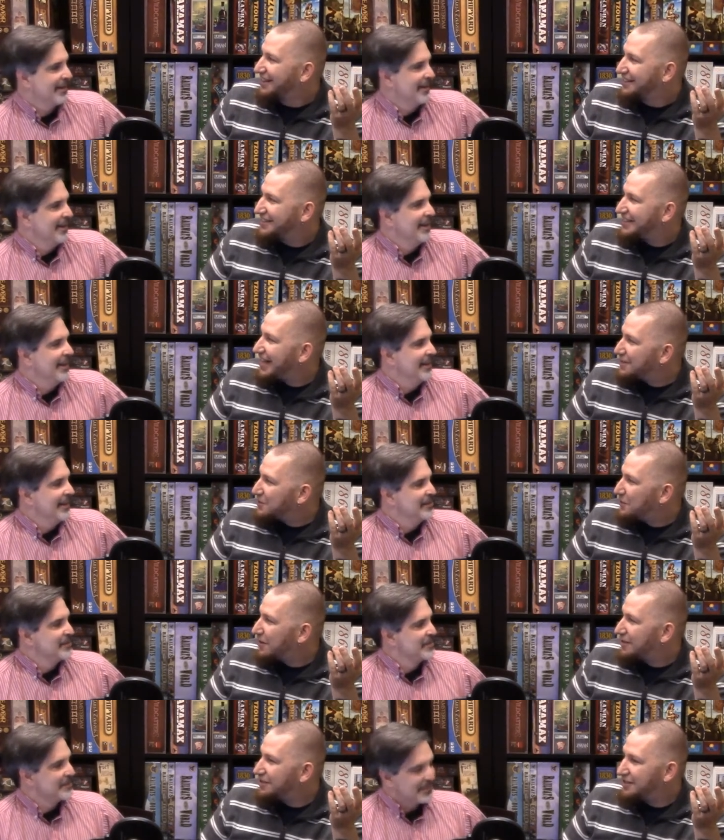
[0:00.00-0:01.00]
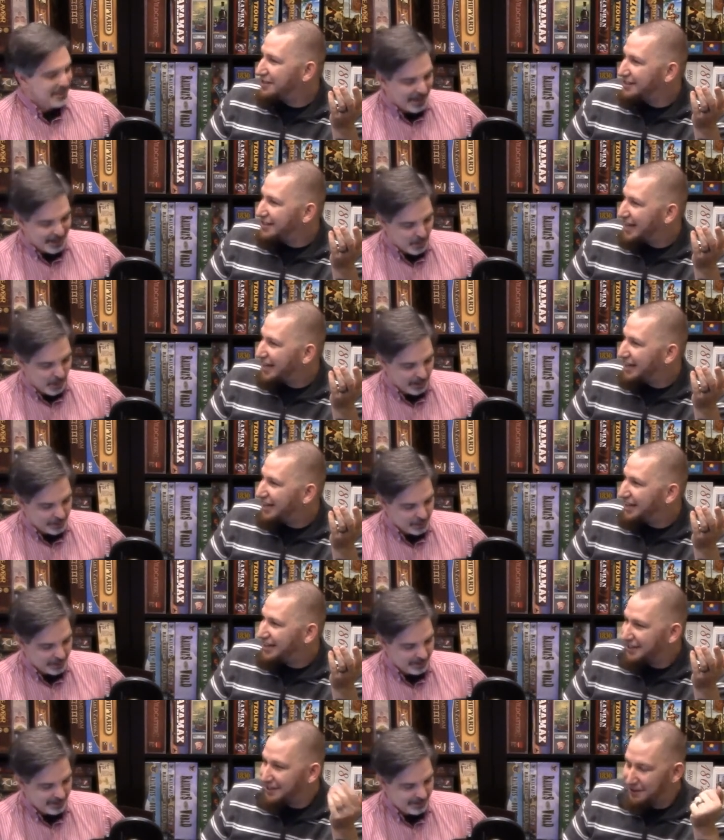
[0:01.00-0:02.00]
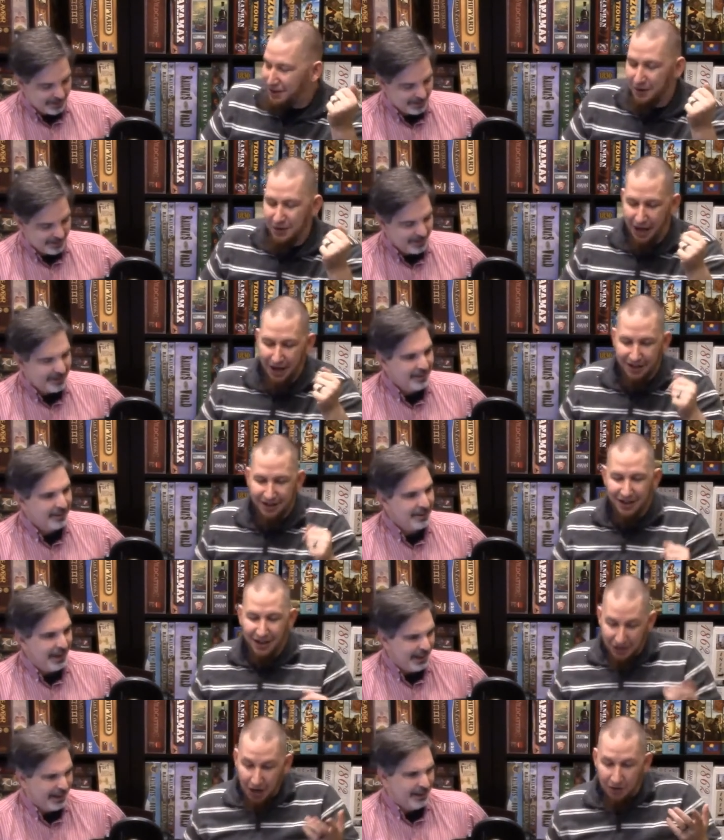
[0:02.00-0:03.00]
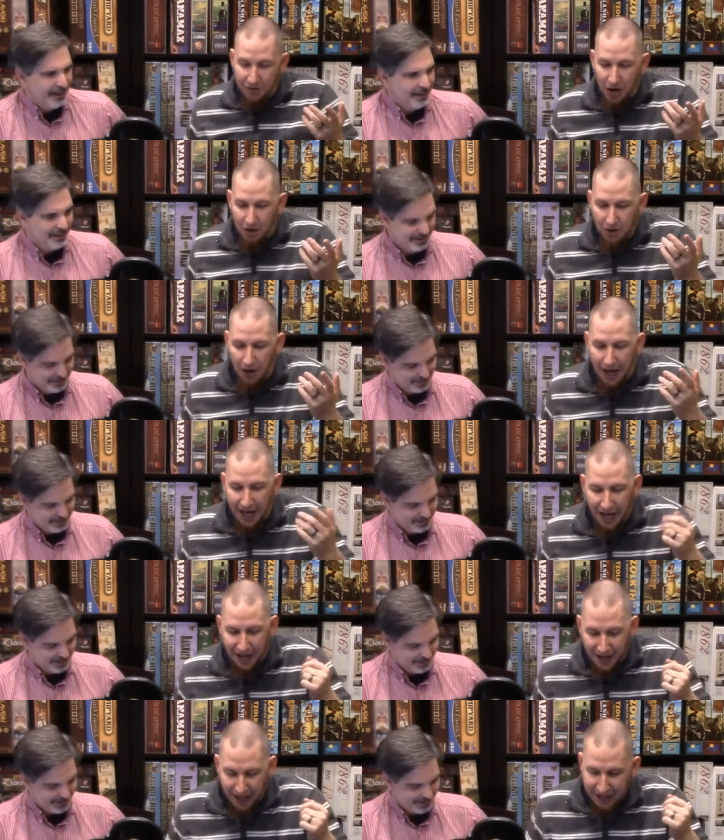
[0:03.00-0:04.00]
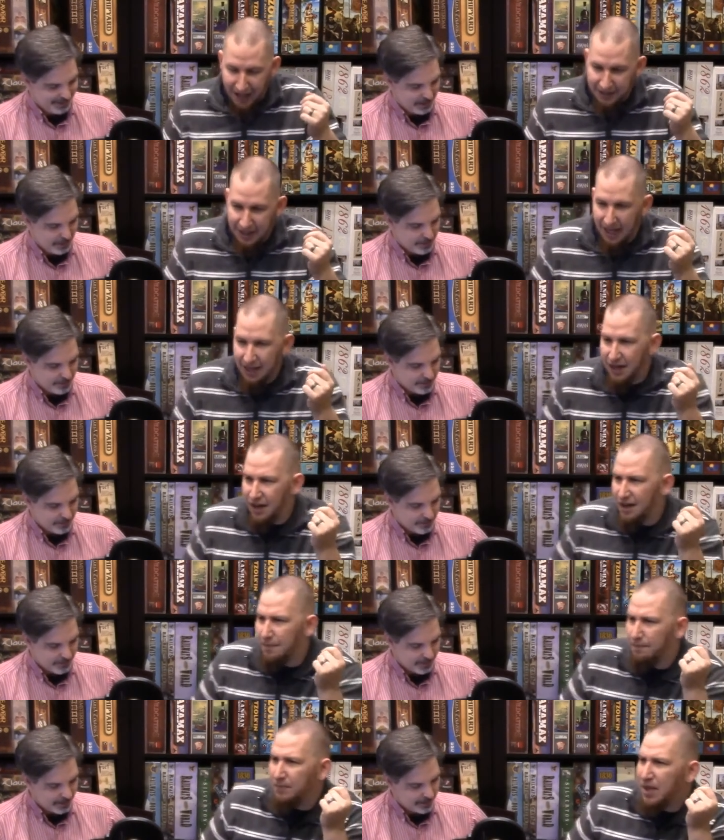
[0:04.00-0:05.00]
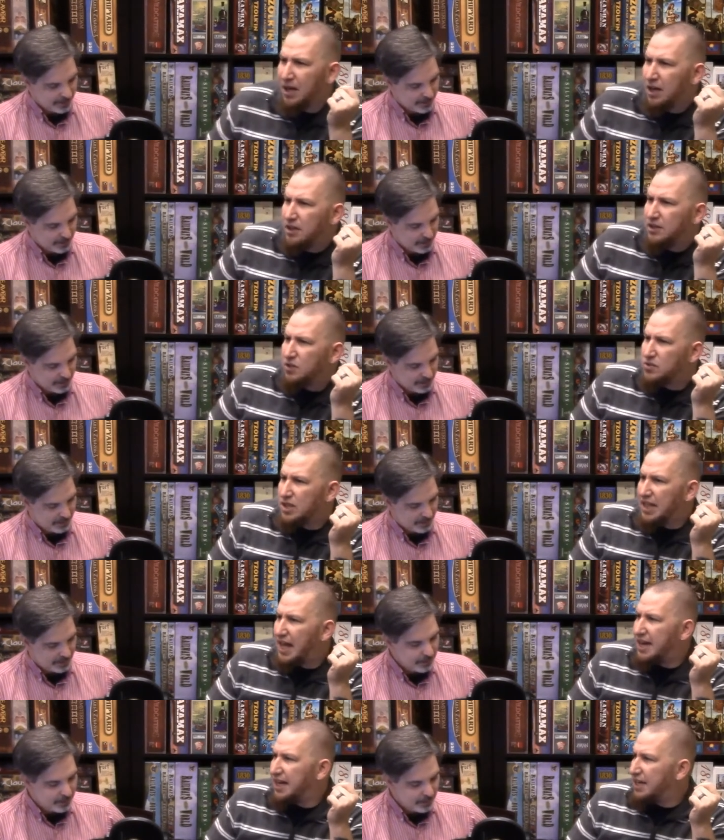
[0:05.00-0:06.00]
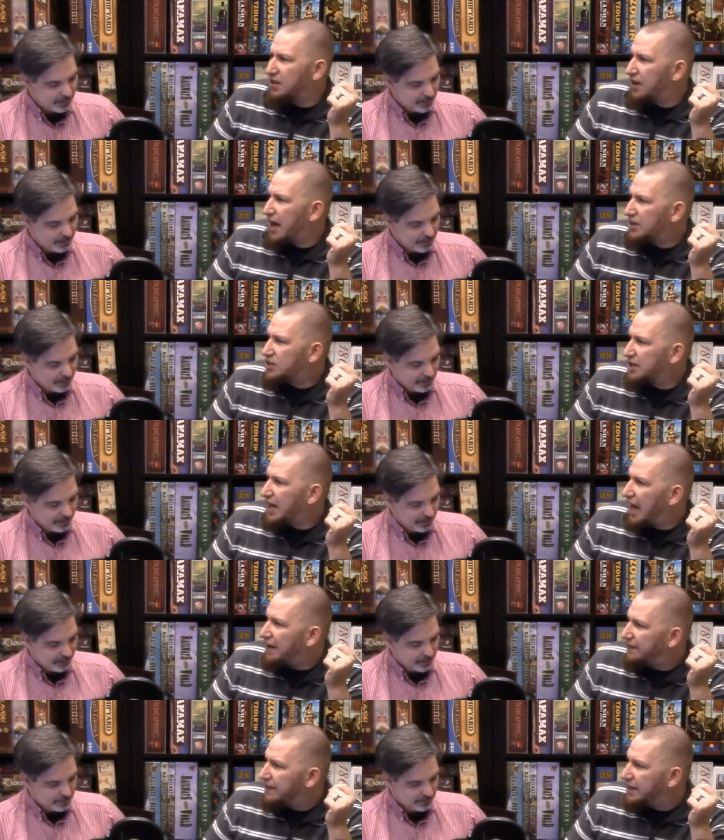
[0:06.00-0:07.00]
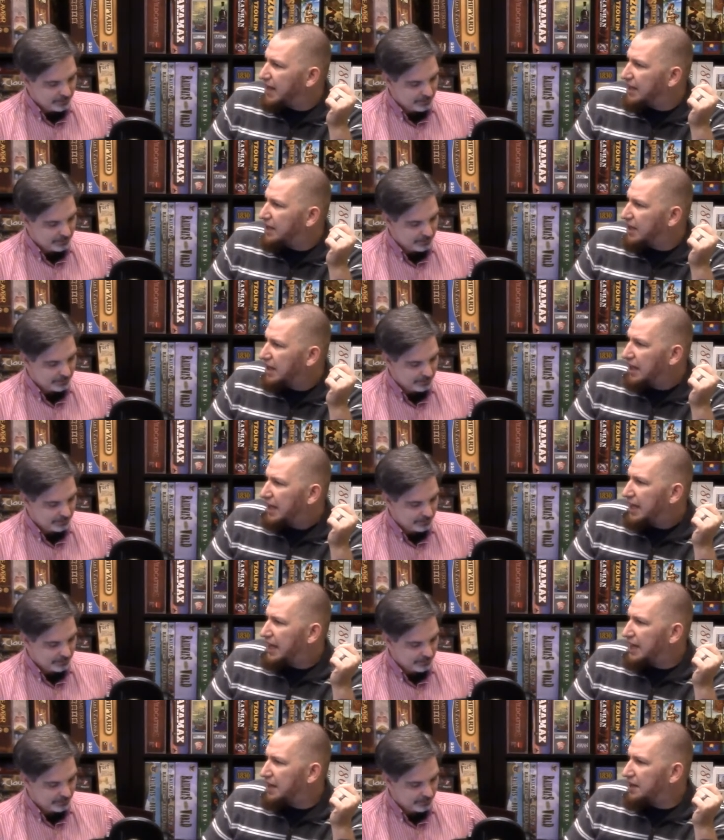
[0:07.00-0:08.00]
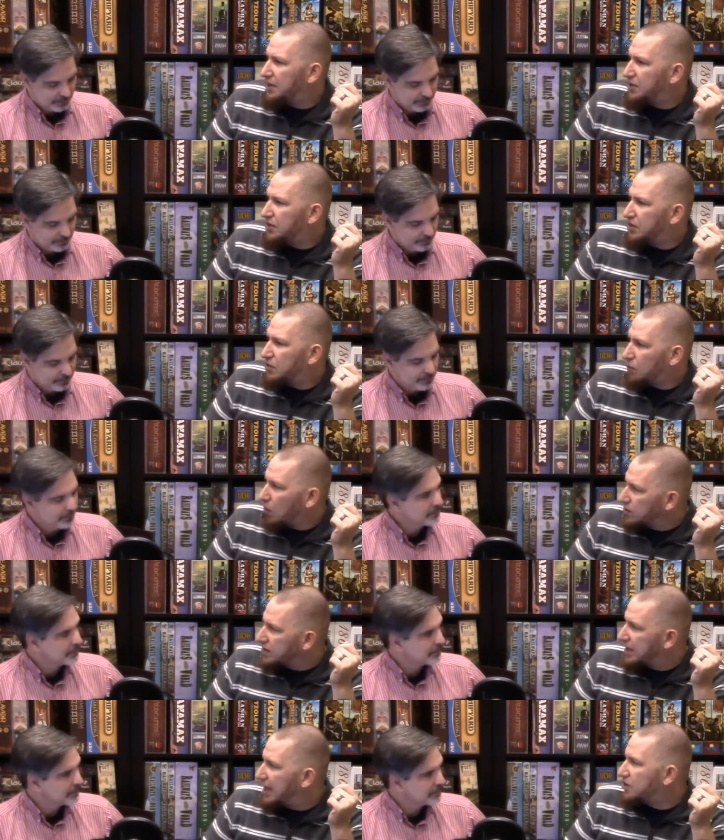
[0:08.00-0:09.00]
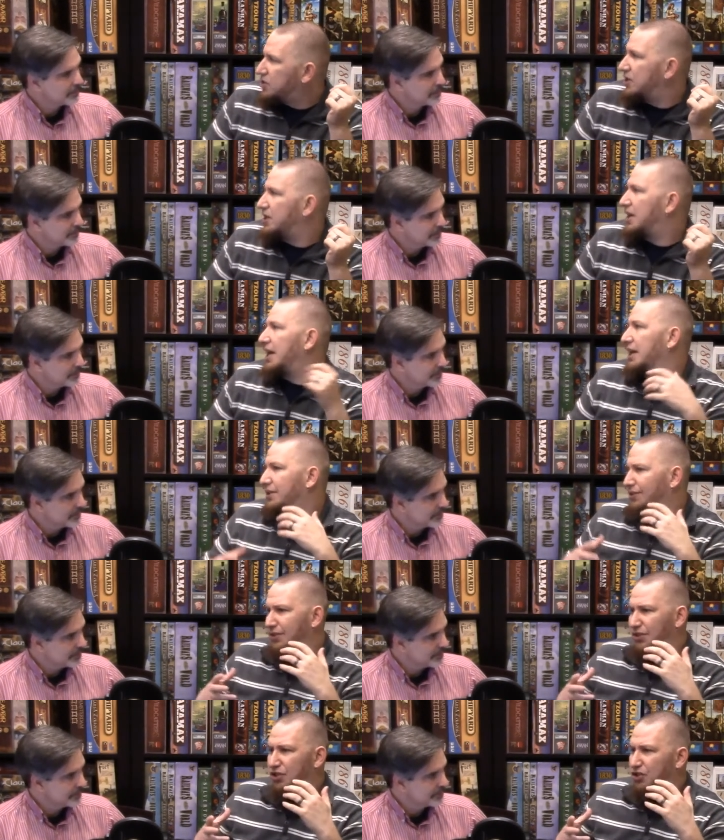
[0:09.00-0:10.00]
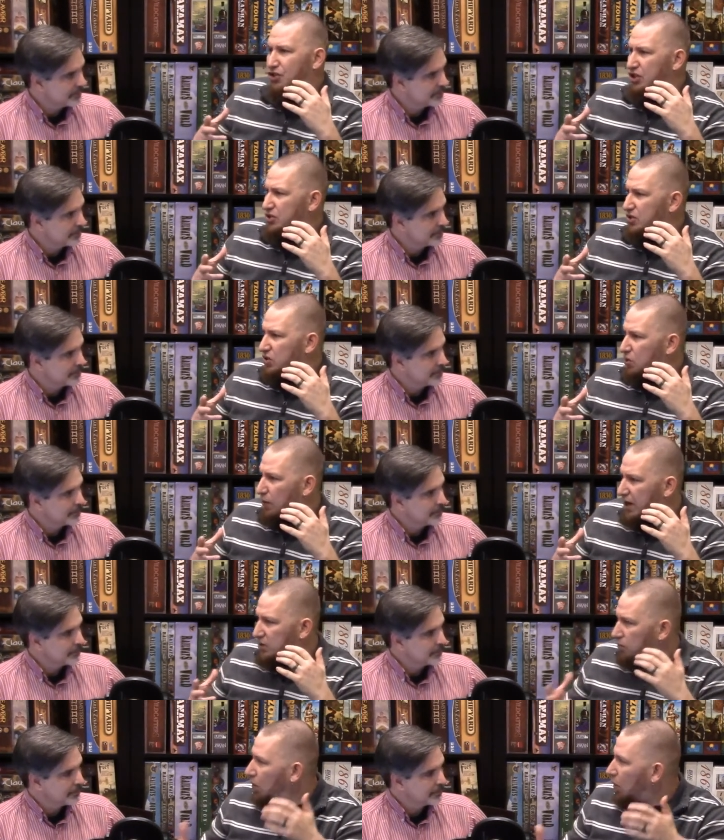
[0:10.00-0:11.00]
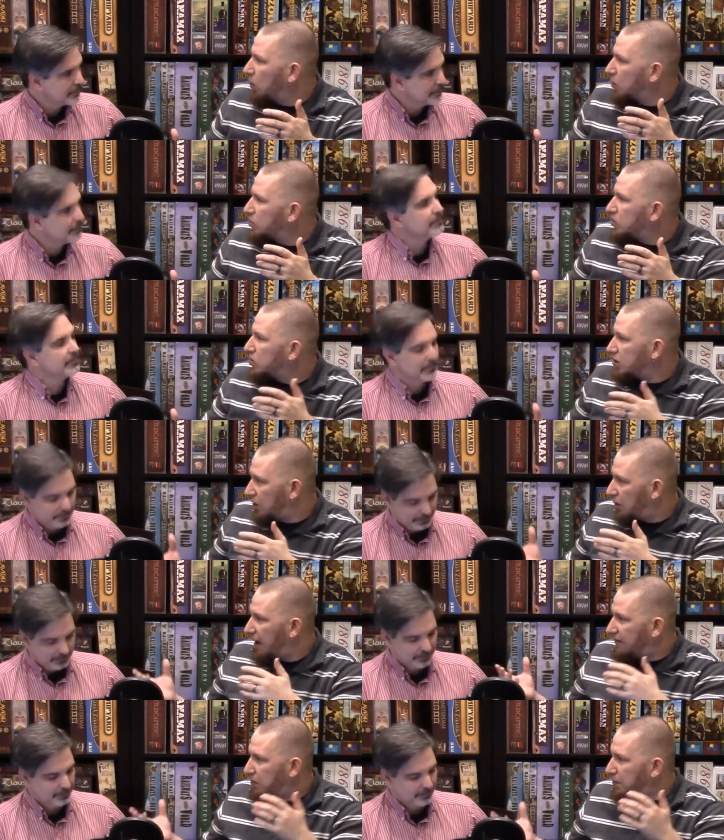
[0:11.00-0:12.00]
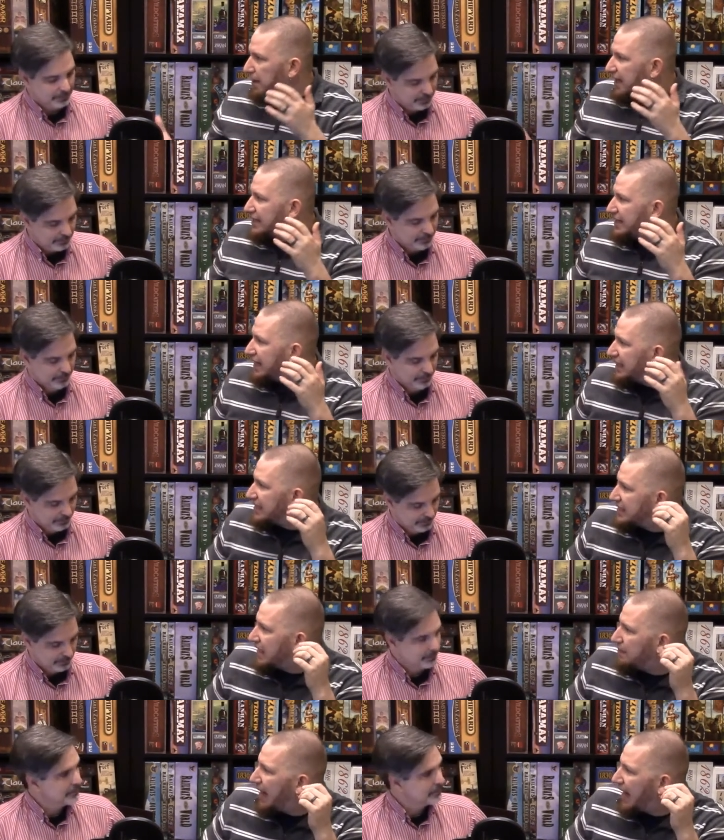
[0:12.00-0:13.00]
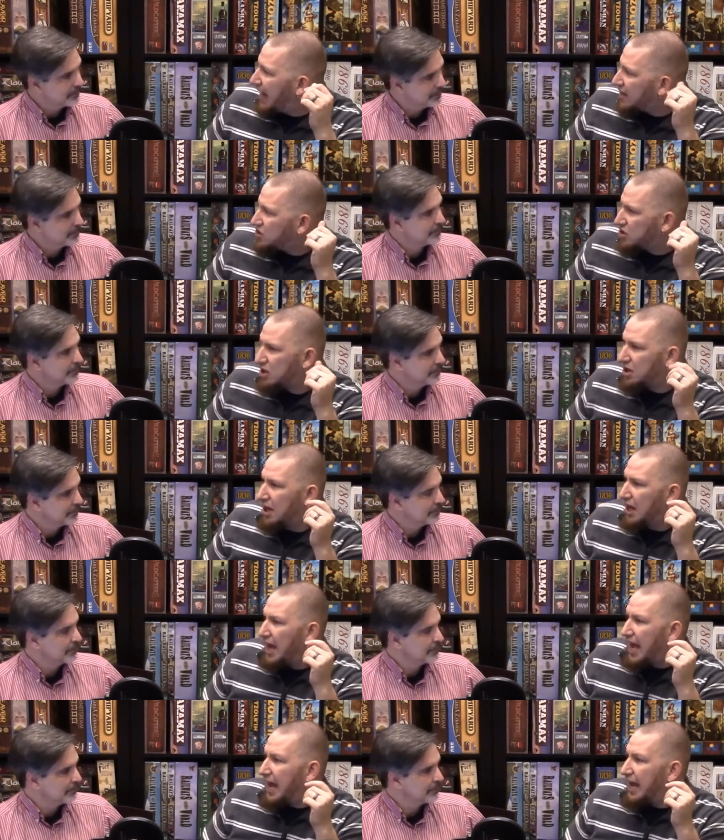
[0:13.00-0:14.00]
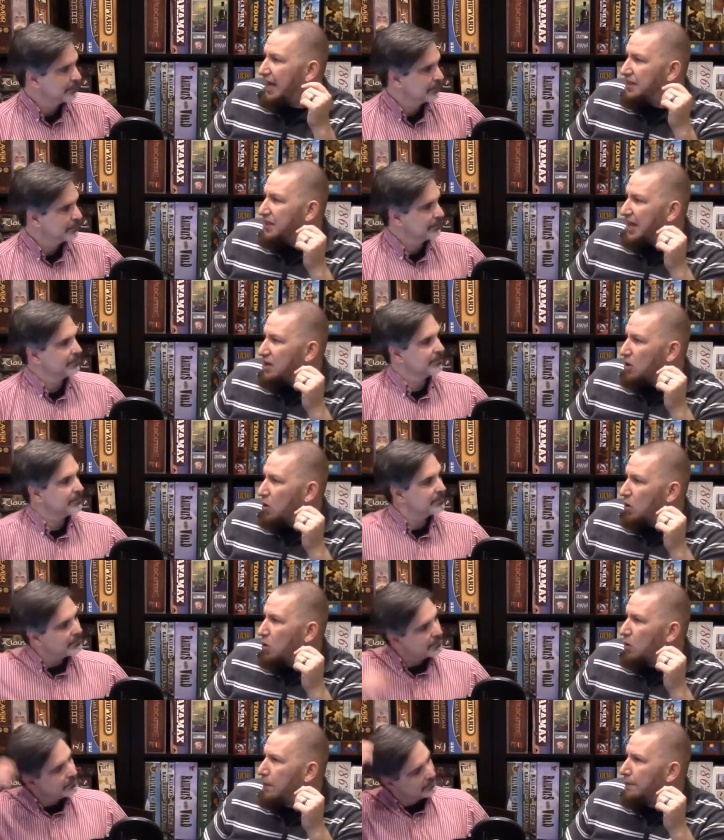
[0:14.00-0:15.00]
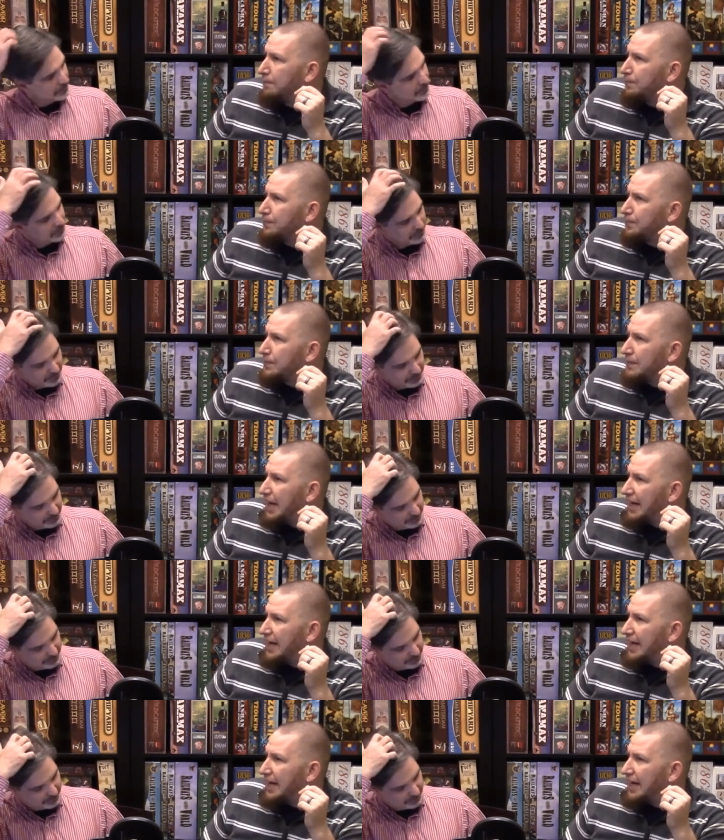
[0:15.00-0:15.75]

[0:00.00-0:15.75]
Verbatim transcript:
Speaker 1: Sasquatch and Sasquatch. Yeti and okay. Yeti. No, no, no. I, I, I get that. Um, there's a lot of interaction. I feel like in the role selection, in just the way the roles, mm-hmm. you know, everybody taking the same action, and that whole, I